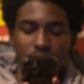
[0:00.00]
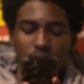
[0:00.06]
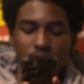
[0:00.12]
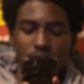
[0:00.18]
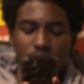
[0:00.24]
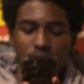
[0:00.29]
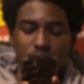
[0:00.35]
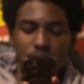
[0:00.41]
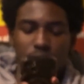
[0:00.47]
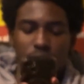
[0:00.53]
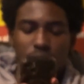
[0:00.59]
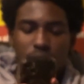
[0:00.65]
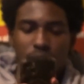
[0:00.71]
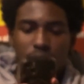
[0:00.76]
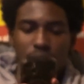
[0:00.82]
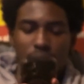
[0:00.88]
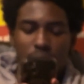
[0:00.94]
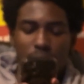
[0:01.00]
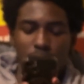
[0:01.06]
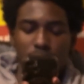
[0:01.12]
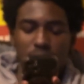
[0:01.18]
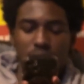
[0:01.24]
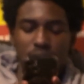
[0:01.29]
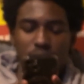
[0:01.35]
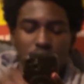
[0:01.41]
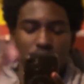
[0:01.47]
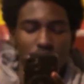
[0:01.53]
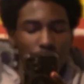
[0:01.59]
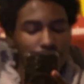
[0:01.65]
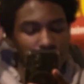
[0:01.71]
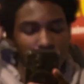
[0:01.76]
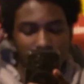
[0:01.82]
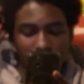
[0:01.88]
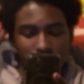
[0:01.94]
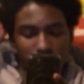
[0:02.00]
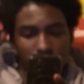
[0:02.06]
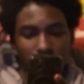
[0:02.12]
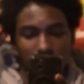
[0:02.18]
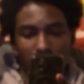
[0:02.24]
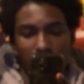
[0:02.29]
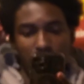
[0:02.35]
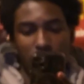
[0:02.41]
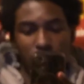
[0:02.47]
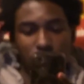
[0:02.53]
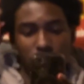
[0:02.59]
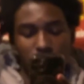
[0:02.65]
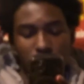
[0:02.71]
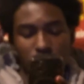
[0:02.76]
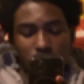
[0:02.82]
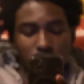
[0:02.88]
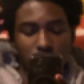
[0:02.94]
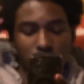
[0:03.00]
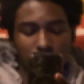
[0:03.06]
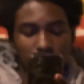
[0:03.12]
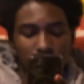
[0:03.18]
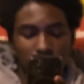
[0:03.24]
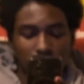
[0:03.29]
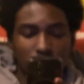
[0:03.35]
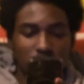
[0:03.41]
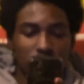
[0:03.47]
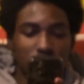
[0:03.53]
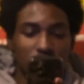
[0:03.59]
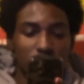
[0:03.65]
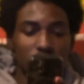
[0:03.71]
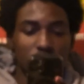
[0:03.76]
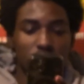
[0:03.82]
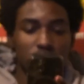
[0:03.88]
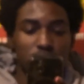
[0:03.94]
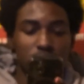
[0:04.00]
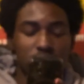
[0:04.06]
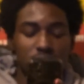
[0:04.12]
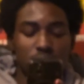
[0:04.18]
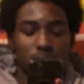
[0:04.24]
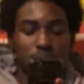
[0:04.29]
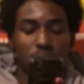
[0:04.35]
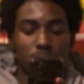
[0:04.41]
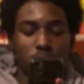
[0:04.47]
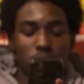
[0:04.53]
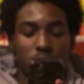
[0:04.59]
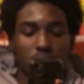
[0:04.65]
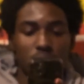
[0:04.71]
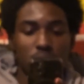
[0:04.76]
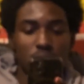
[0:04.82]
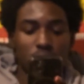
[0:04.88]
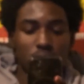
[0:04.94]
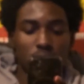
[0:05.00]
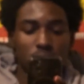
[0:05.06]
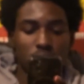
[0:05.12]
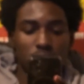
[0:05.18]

Yo, that's crazy. I be discovering stuff live. Y'all literally be seeing my brain cook.